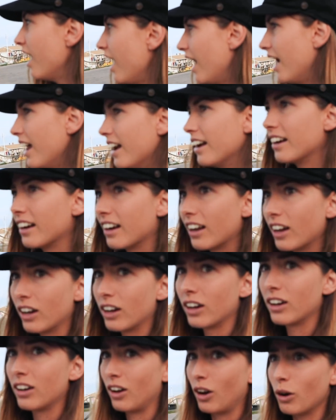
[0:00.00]
and
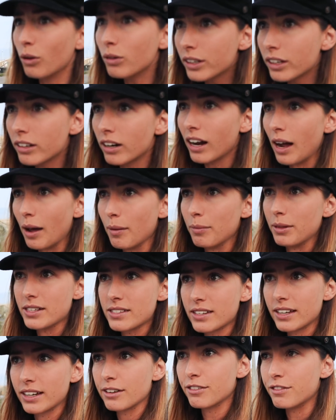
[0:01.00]
holy crap,
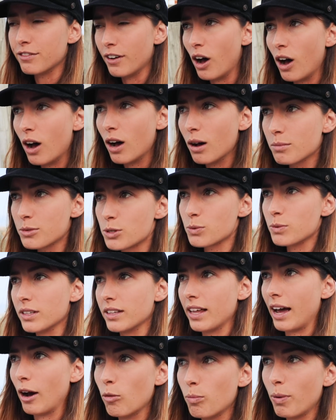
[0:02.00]
there's like farms
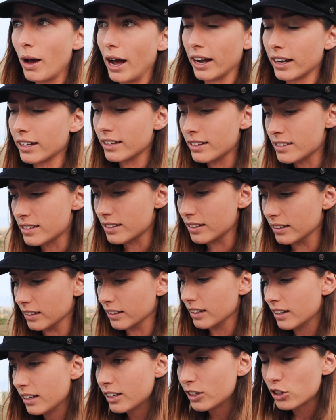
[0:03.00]
with alpacas
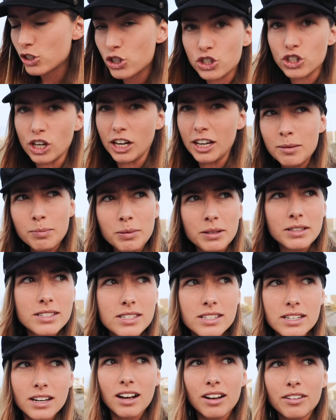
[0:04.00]
and sheep and
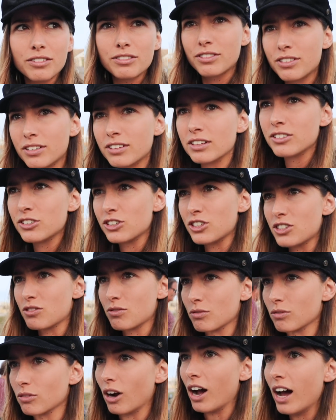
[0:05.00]
stuff
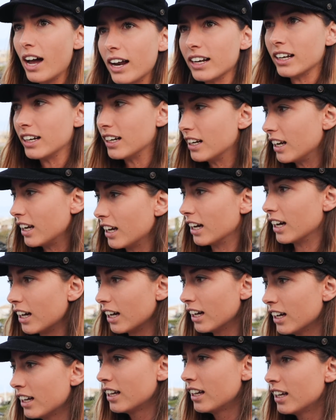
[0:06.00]
just right in
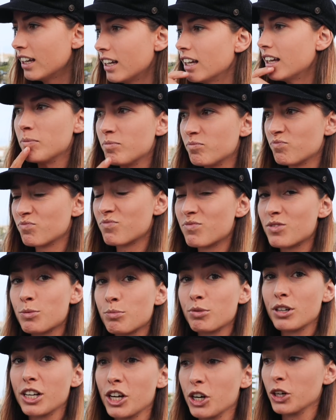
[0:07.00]
here.
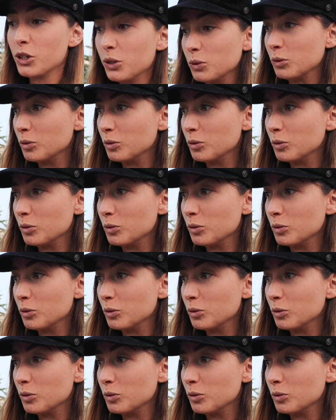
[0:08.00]
Pretty cool.